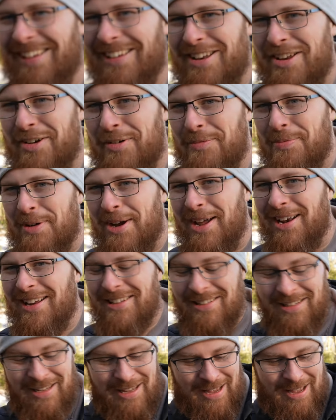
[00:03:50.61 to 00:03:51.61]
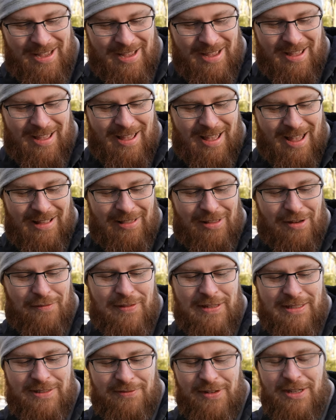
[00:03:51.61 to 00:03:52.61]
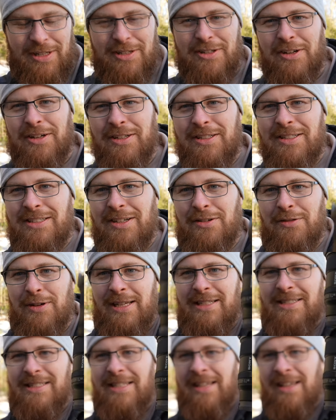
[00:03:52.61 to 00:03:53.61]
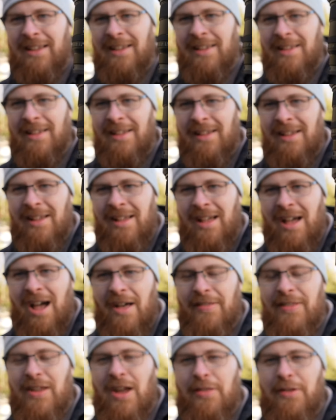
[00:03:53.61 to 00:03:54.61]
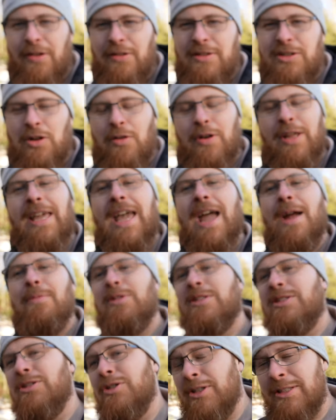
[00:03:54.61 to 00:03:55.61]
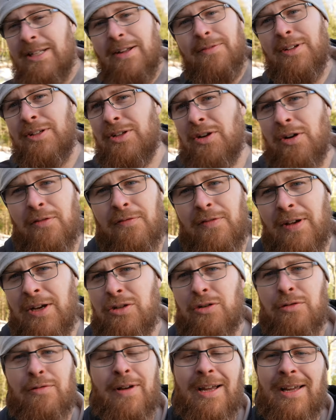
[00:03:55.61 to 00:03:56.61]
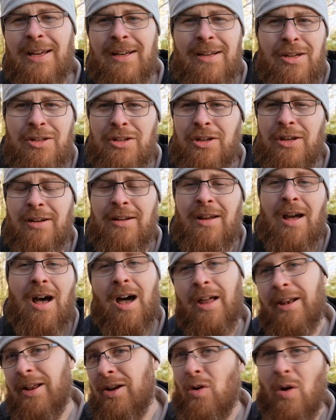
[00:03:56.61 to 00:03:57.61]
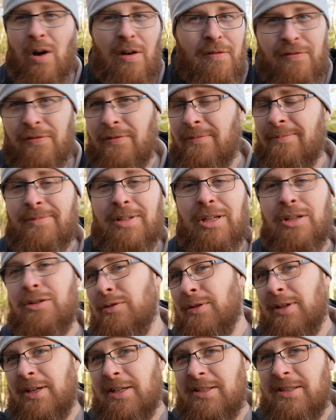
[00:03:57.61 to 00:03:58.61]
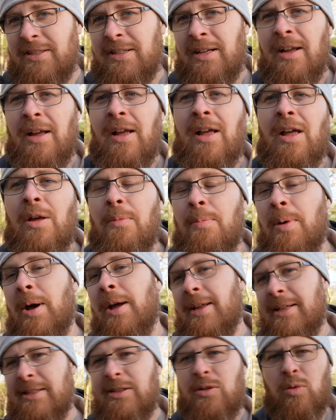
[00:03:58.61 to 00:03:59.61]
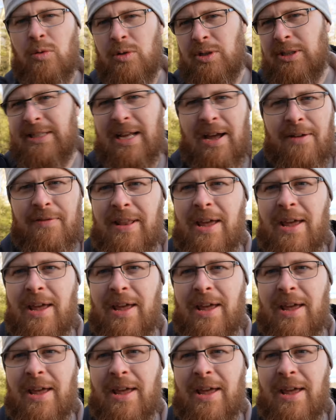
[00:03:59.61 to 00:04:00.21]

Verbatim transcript: no product. I love this feature, it's so easy. On the other Sony cameras, you just have to turn facial recognition on and off to do this, but it's cool just having